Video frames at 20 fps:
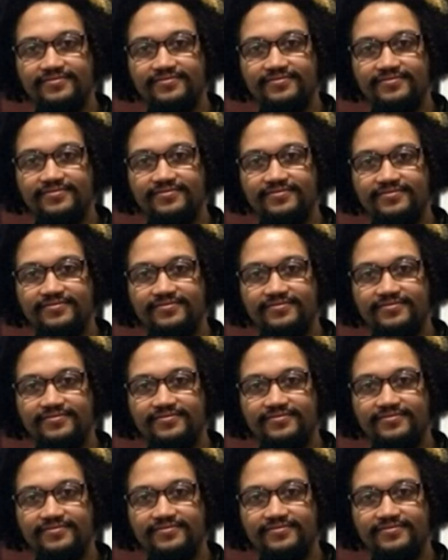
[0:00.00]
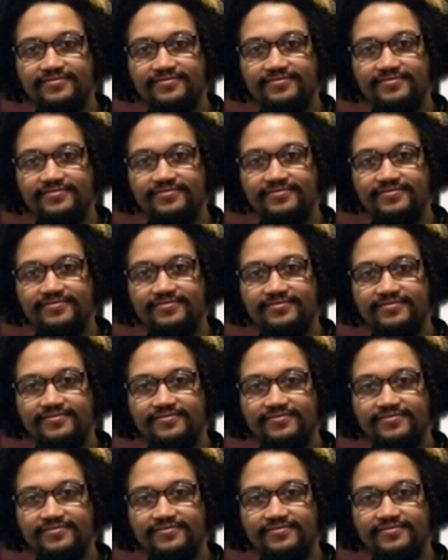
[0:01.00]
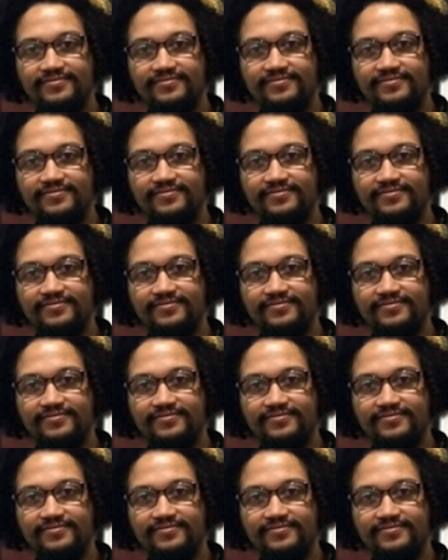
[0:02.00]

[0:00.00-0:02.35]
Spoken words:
(no one is talking)